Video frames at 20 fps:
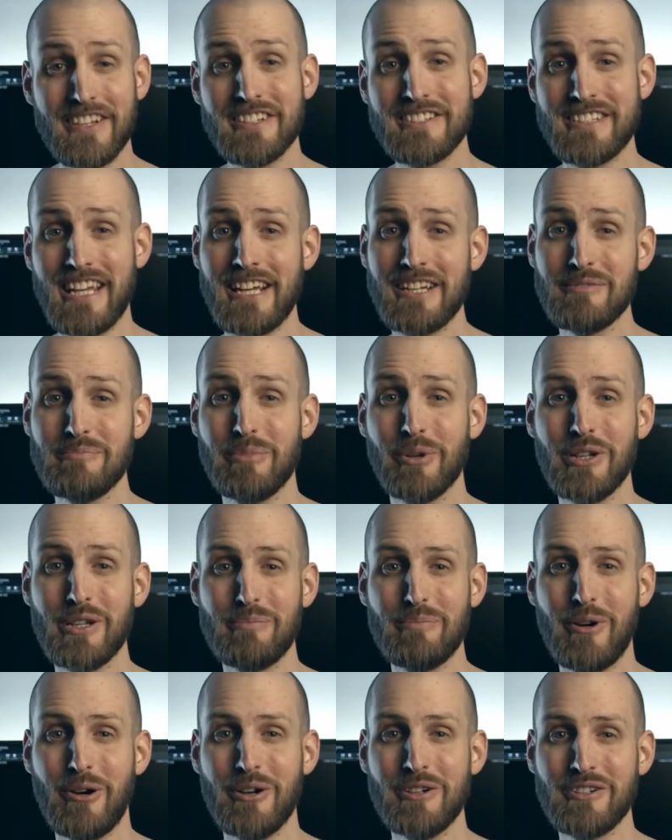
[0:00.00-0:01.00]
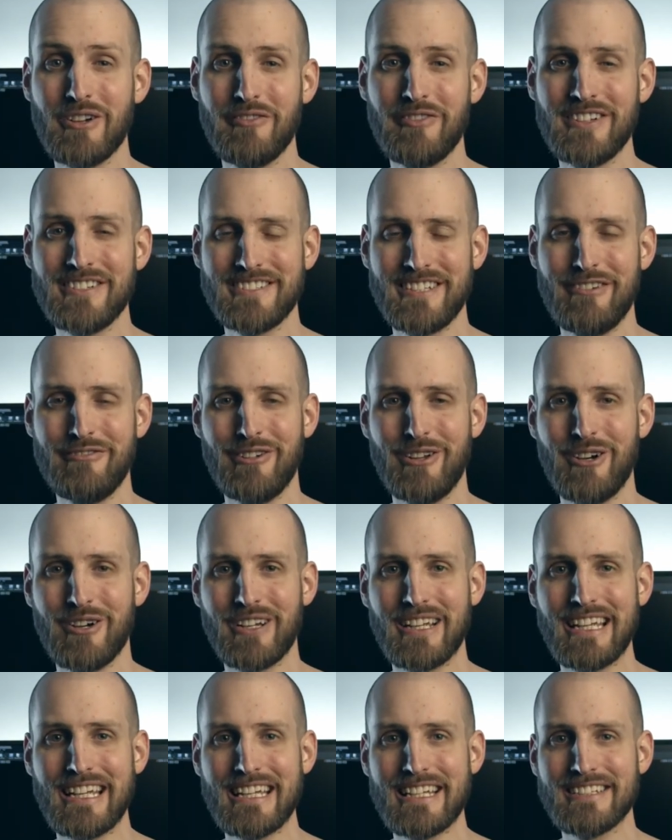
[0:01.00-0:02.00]
the second bullet point of this devlog
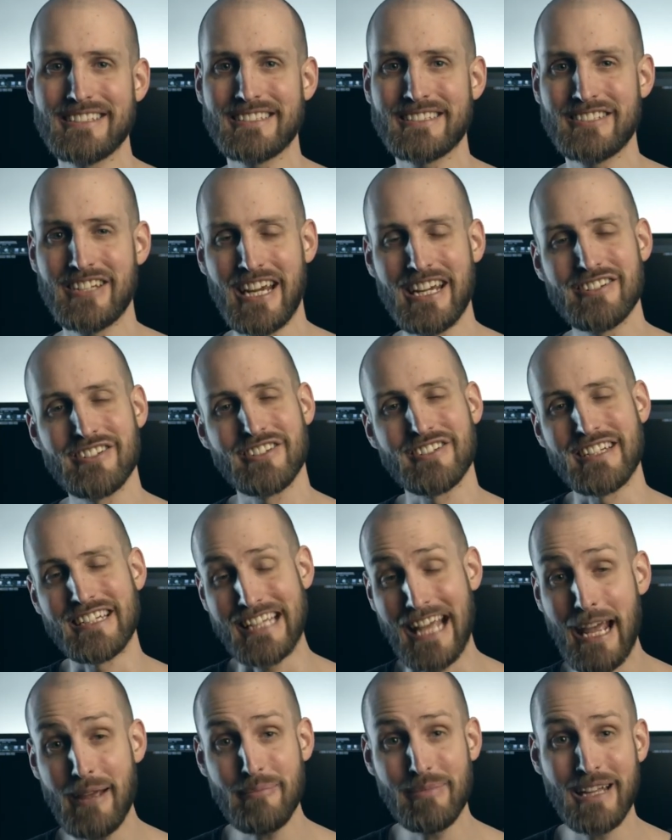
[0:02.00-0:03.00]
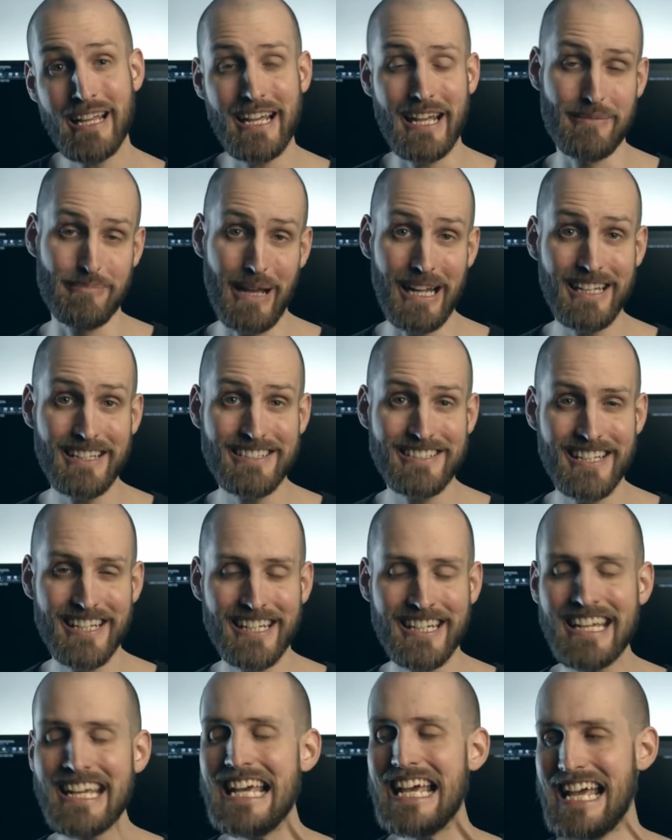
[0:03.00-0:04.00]
is changes in gameplay and
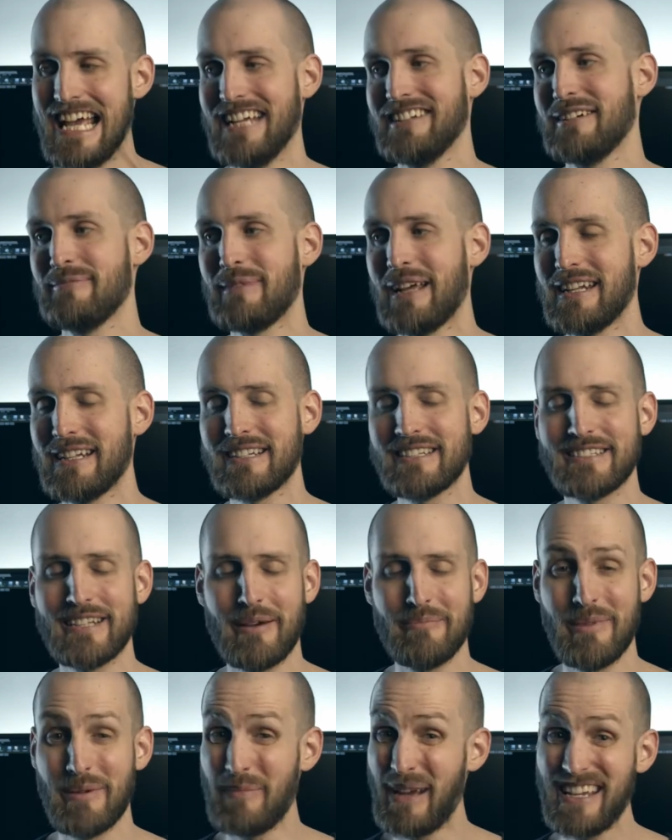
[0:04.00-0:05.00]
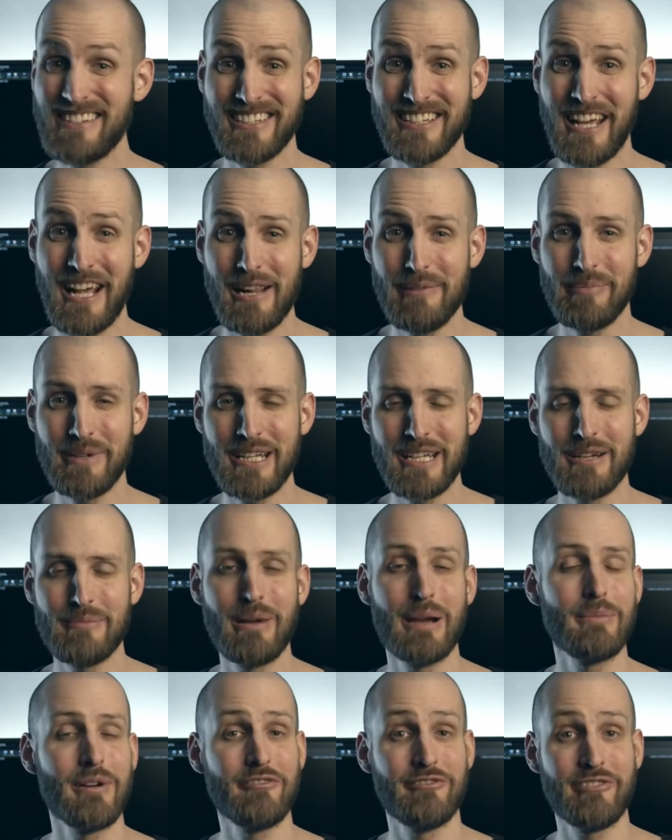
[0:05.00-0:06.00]
balancing, and I'm getting some amazing help here by my